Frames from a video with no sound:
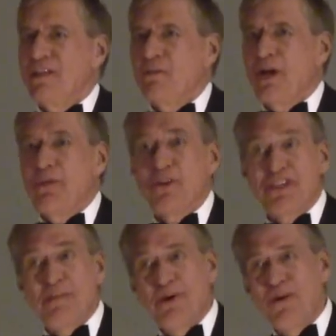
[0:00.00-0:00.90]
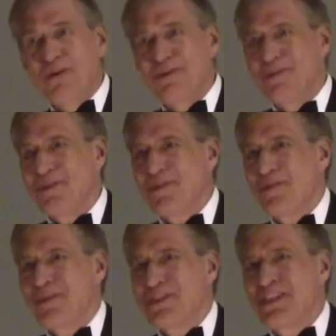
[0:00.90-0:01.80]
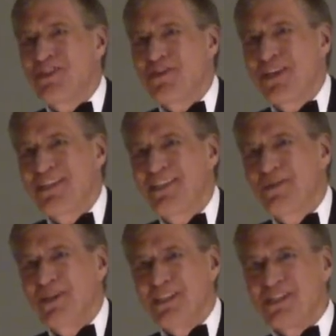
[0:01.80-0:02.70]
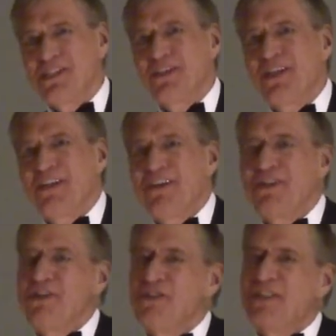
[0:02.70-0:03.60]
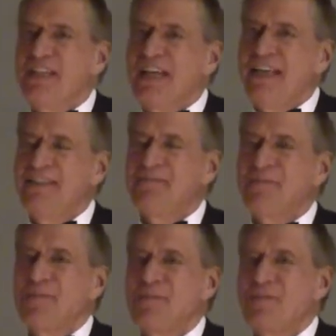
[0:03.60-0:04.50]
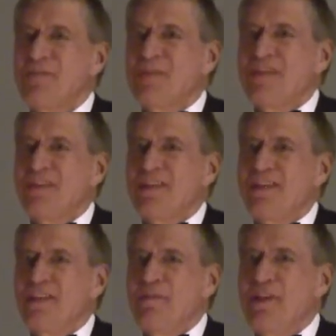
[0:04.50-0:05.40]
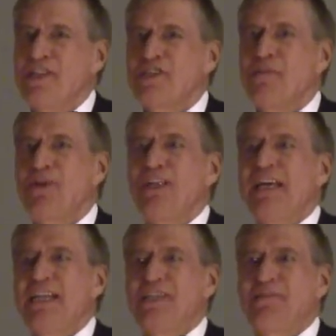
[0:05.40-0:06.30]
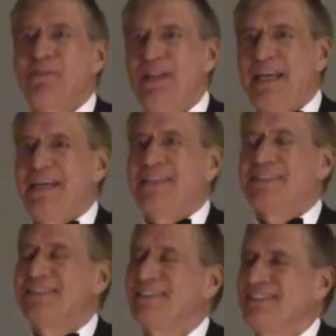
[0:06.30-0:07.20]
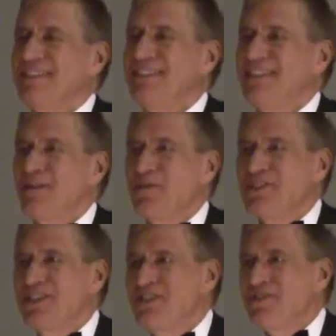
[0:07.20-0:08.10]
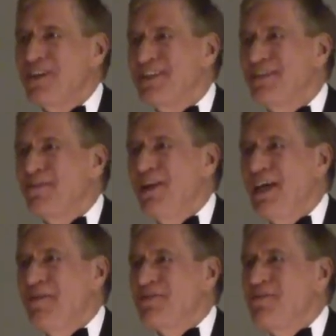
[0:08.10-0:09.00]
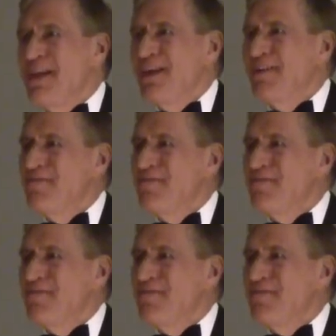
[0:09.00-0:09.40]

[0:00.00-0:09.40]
The railroad depot was constructed, the one that's still there and used today. The municipal light plant was constructed while I was mayor.